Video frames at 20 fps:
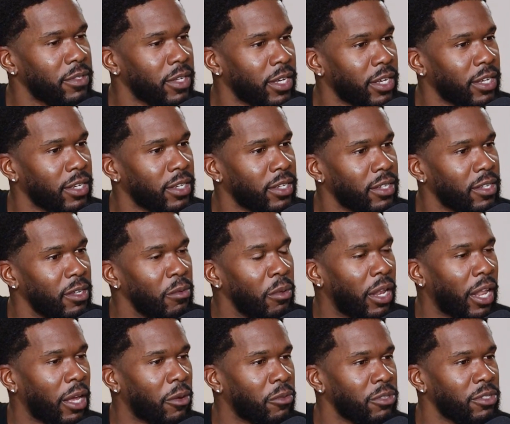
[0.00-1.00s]
Yeah. But
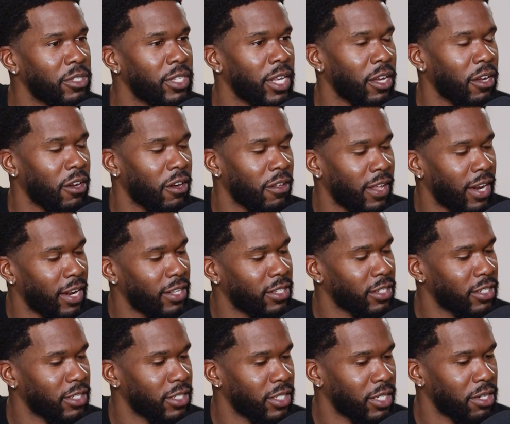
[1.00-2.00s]
then, like when you take all that
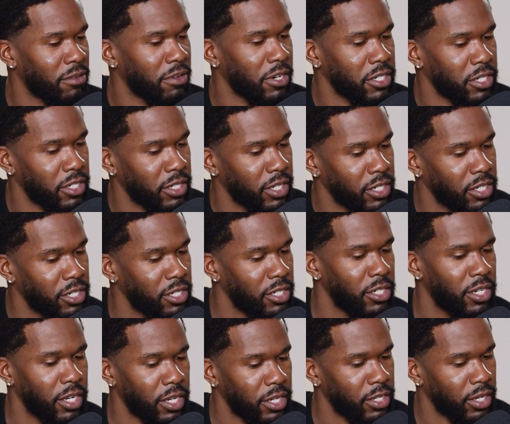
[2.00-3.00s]
into consideration, like she
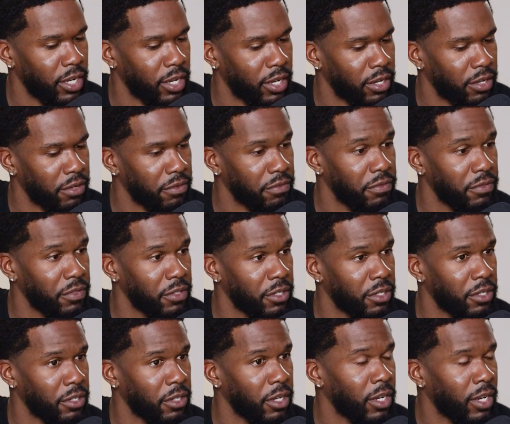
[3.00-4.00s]
does have
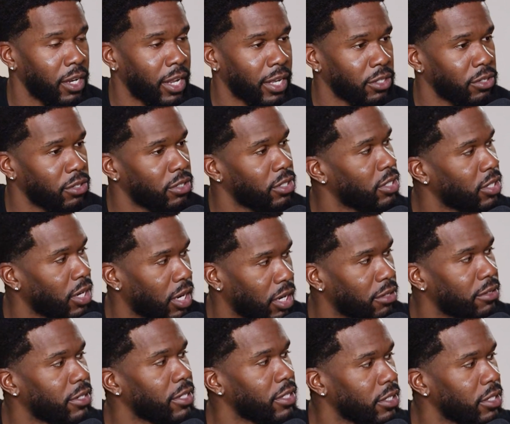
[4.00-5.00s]
a lactose
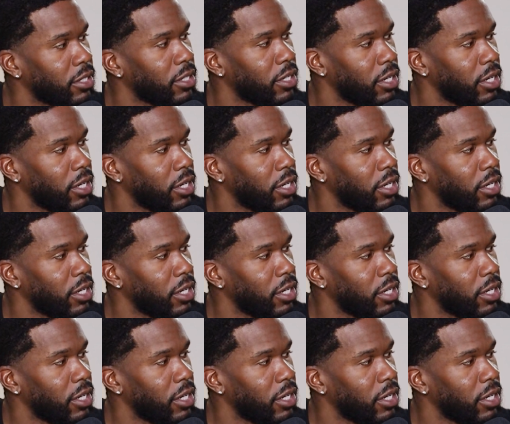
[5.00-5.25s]
intolerance.